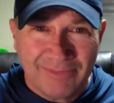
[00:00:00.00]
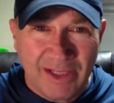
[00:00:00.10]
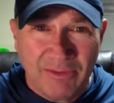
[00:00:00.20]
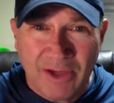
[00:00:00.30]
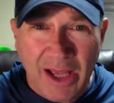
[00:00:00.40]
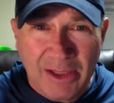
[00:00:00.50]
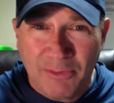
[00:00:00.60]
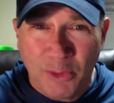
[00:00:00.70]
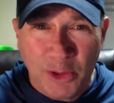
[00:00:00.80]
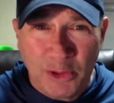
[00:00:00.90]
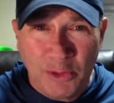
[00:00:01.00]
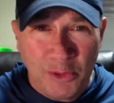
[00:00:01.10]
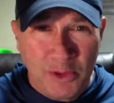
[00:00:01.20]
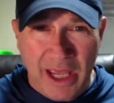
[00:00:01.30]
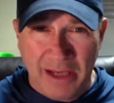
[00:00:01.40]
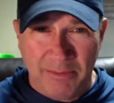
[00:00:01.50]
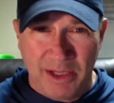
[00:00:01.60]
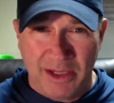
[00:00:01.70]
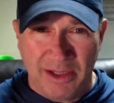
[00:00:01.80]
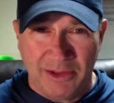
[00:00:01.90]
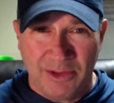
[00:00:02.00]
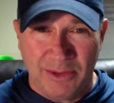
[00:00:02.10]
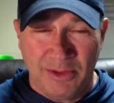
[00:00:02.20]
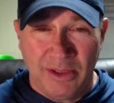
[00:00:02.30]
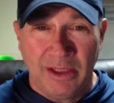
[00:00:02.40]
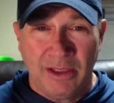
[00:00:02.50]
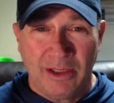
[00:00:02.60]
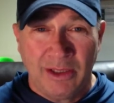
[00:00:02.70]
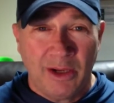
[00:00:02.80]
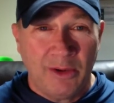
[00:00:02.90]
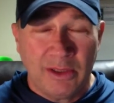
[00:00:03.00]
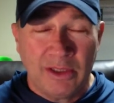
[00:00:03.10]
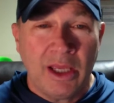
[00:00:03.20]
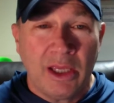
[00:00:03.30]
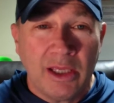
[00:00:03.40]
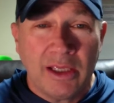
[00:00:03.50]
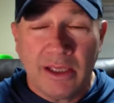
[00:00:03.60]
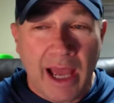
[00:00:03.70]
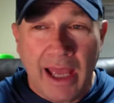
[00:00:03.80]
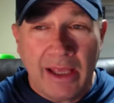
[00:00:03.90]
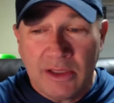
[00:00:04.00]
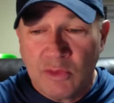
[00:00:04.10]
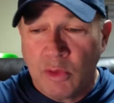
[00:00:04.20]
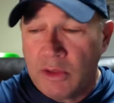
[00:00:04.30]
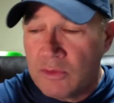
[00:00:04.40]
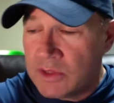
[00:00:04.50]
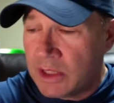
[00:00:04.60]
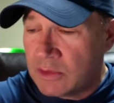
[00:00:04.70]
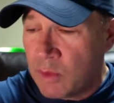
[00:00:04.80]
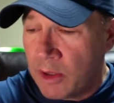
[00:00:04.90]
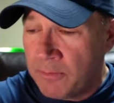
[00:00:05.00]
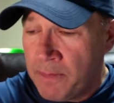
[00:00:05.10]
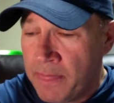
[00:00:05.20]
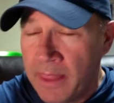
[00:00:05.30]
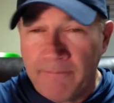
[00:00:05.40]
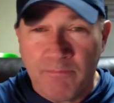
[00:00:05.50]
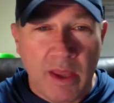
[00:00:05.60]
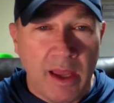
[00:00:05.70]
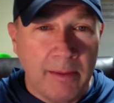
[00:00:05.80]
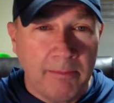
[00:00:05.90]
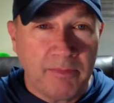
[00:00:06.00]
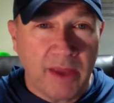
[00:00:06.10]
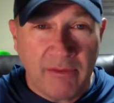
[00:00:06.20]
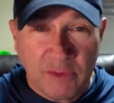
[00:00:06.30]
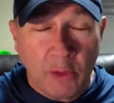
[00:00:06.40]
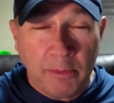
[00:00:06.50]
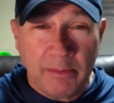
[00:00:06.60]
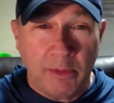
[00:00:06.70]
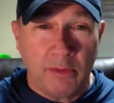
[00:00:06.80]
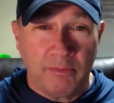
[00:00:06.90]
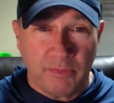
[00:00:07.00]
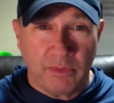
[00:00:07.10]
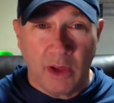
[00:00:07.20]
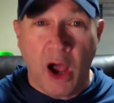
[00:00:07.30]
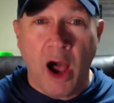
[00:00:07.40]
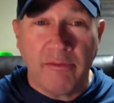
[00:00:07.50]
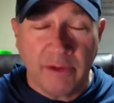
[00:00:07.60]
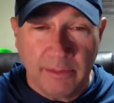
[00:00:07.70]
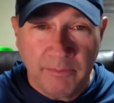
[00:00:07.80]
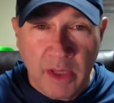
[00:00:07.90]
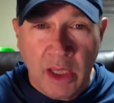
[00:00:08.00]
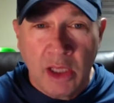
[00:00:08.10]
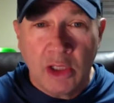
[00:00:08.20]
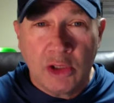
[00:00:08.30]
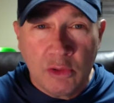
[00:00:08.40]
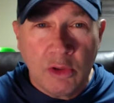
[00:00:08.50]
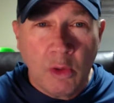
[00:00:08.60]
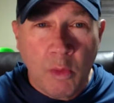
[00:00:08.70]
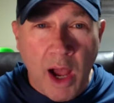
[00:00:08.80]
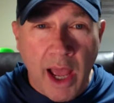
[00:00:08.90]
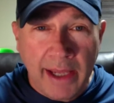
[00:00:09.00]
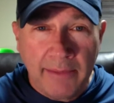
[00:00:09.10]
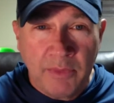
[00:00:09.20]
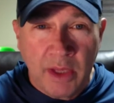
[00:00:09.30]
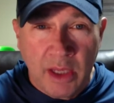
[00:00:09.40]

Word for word: if god's for you who can be against you you know it, it, it's one of those things where um, i've told people often do you know why